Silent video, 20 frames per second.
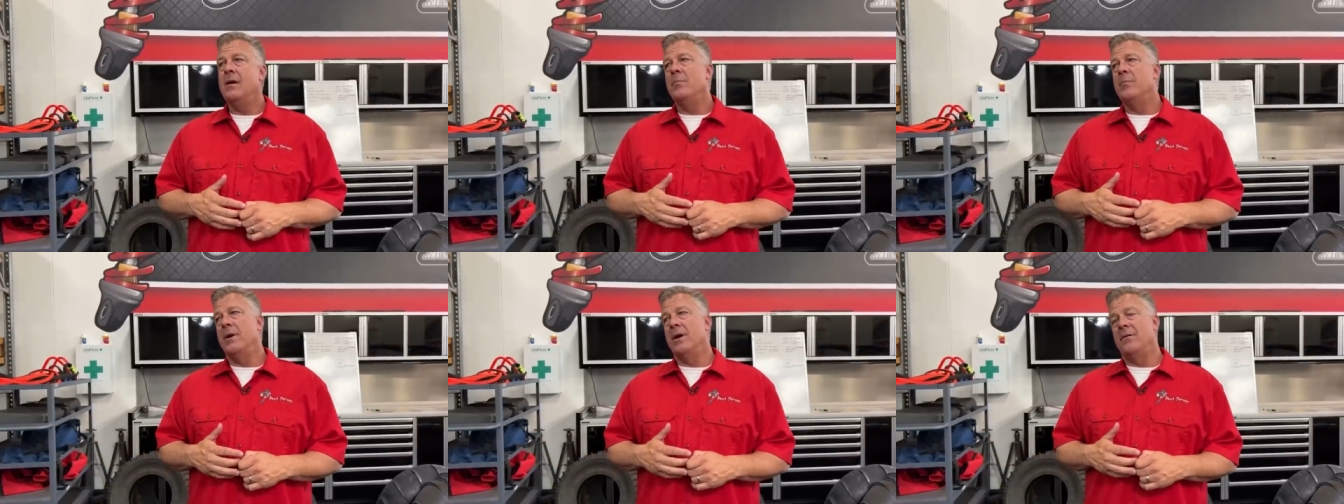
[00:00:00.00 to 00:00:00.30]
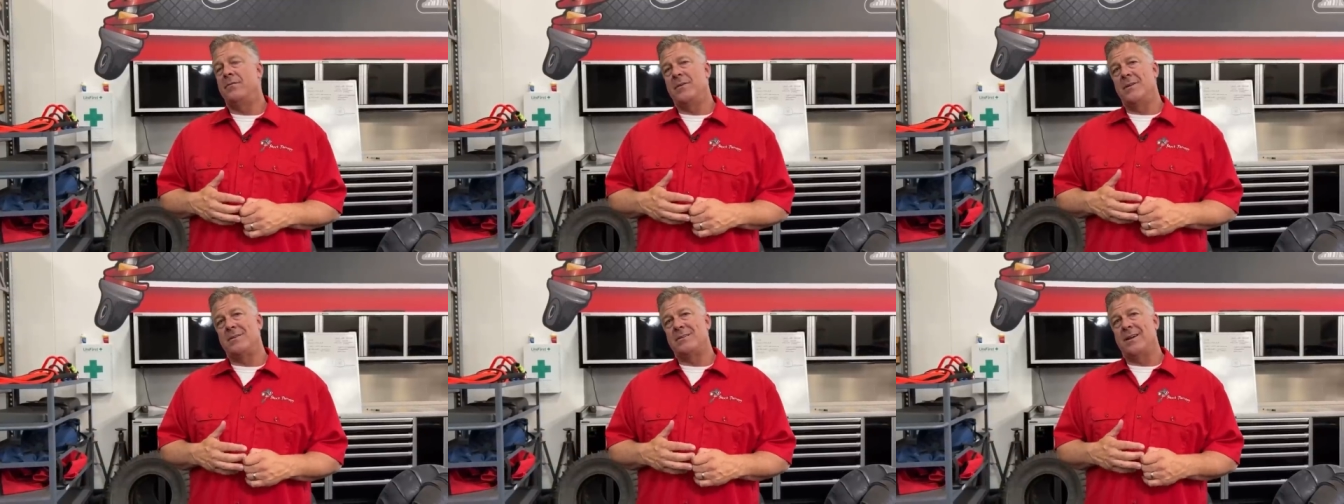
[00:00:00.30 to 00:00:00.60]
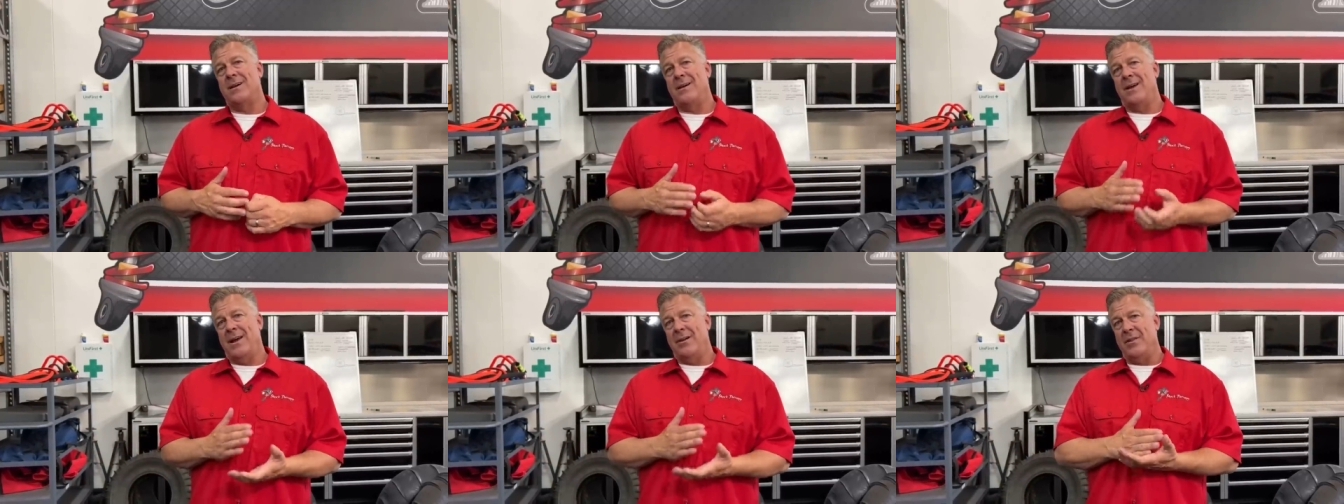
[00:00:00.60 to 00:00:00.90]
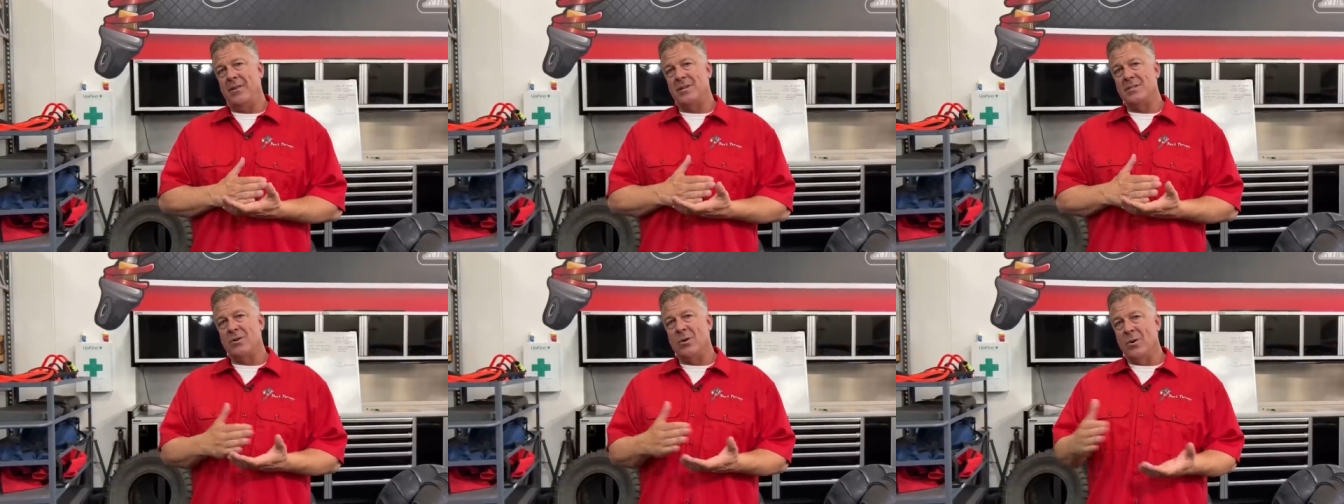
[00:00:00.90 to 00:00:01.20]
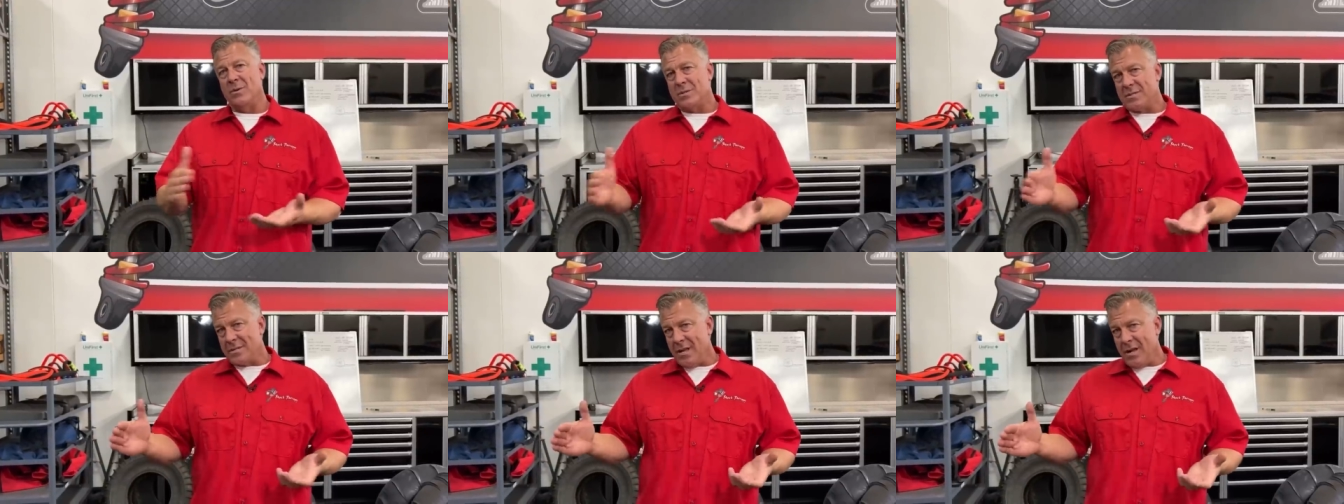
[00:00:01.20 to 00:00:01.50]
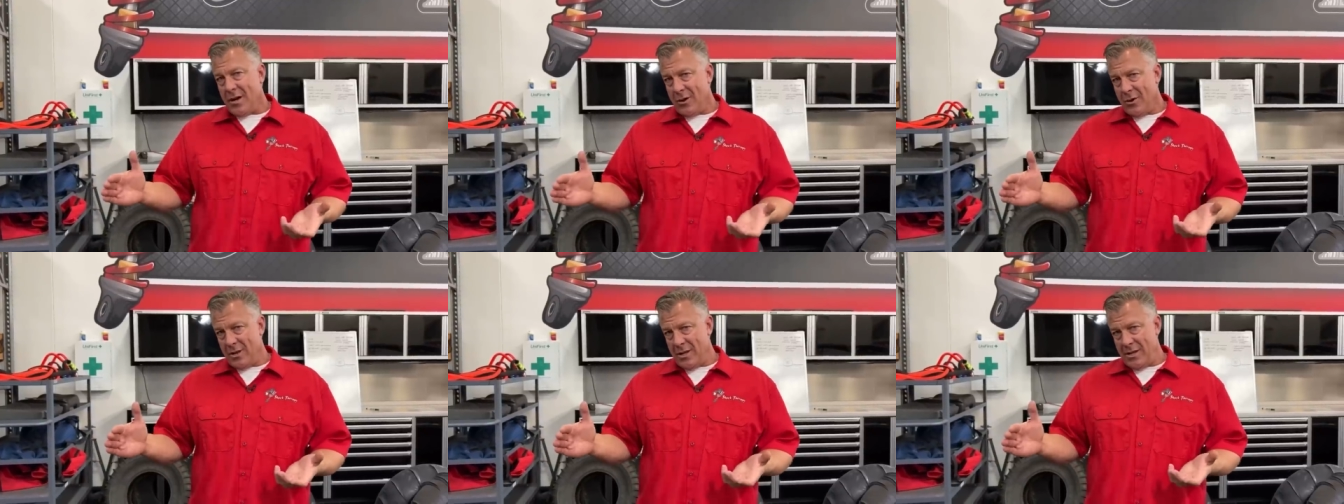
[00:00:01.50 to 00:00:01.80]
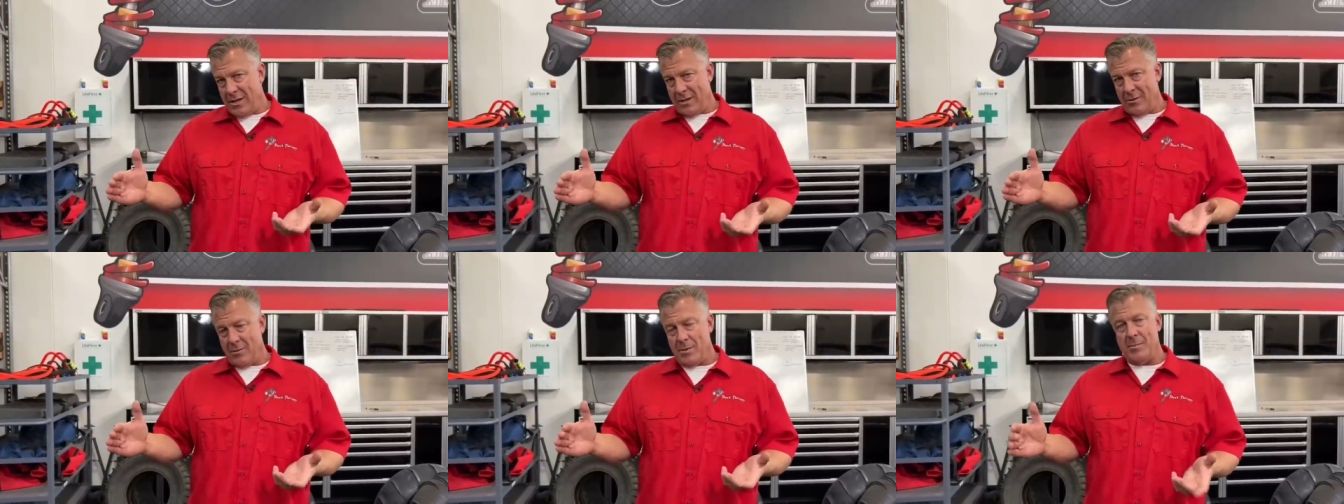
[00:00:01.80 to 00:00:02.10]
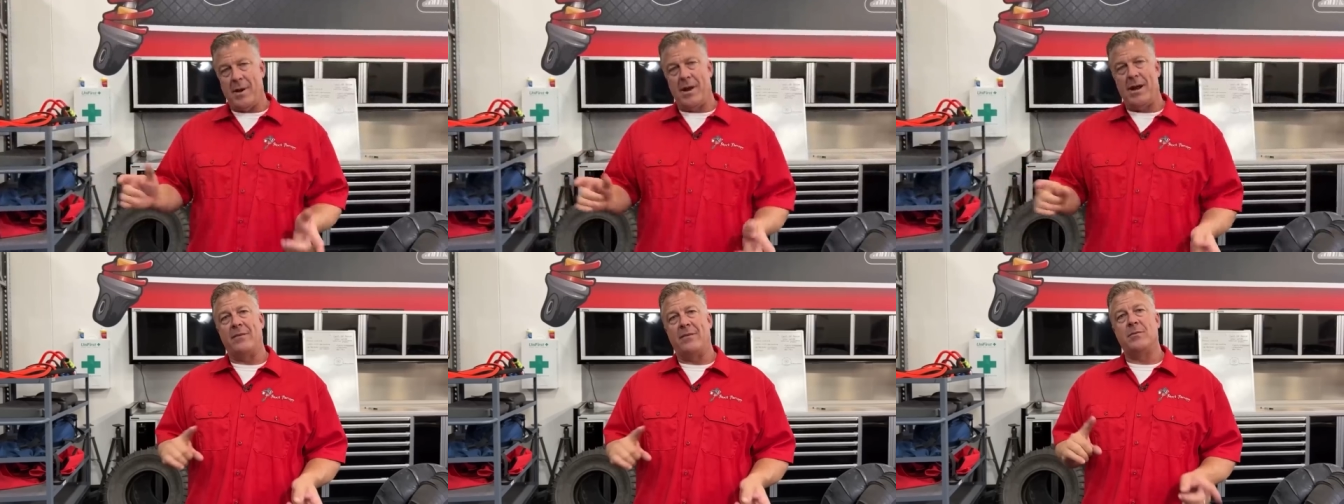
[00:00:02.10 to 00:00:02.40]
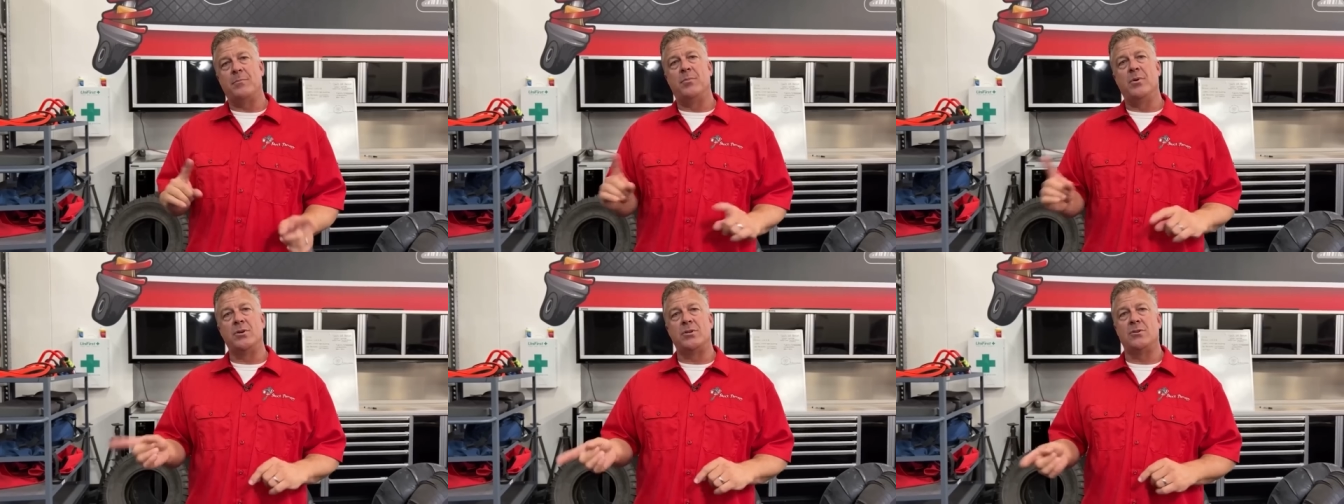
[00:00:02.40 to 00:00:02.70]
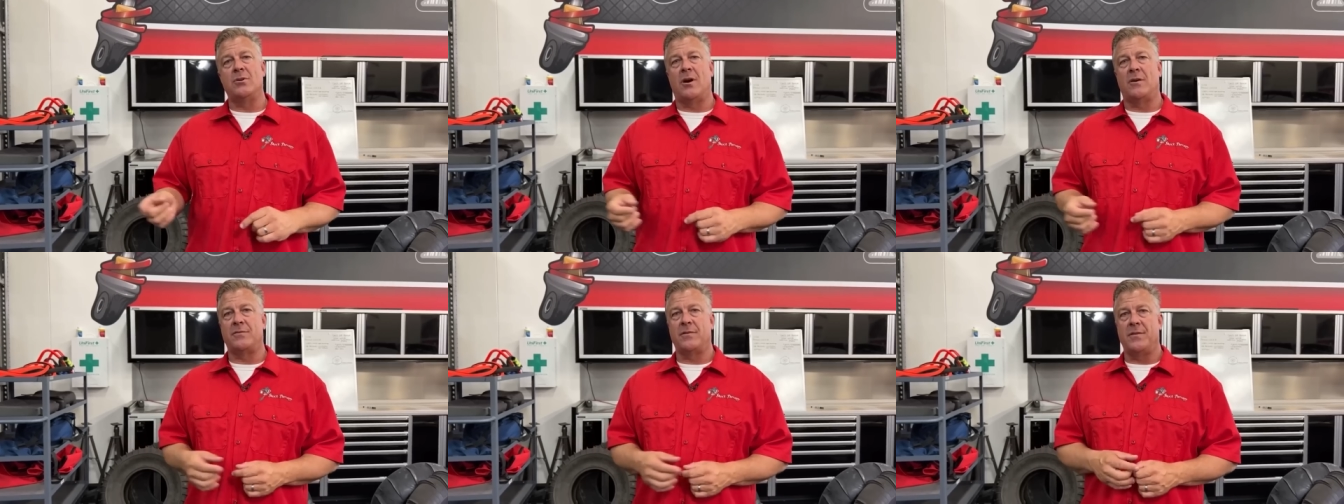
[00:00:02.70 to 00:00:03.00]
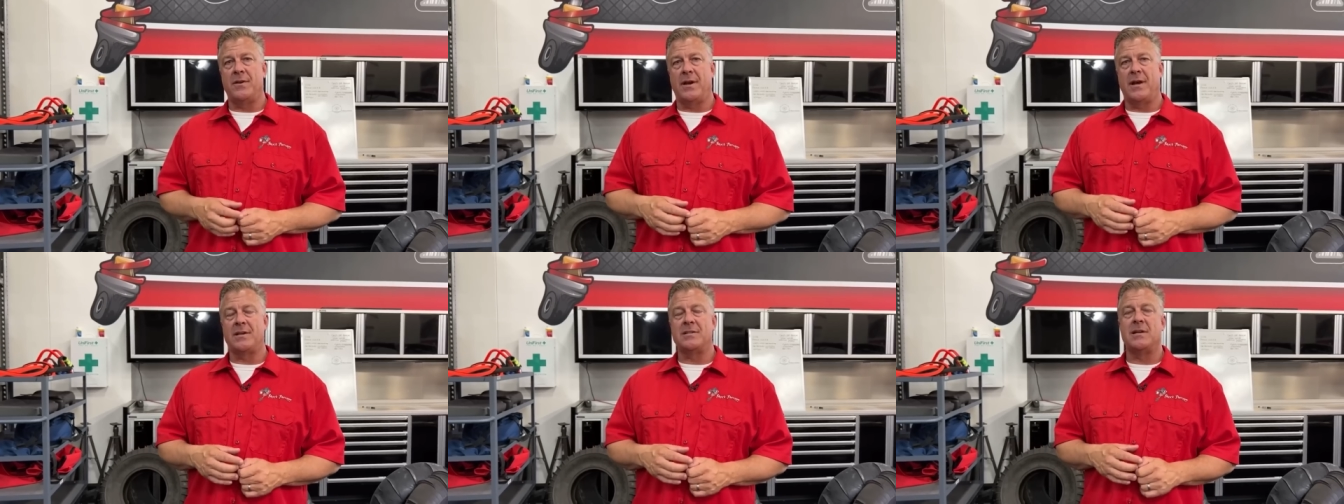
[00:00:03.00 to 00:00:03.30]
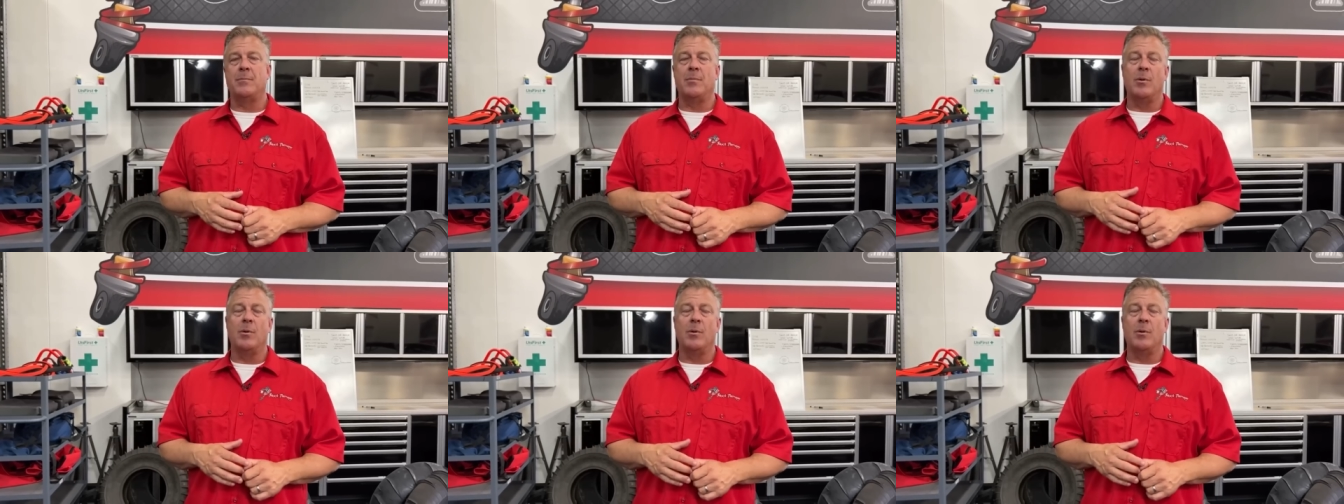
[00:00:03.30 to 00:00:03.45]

But if it's everything's going slowly, then we might have to push you off to the next day.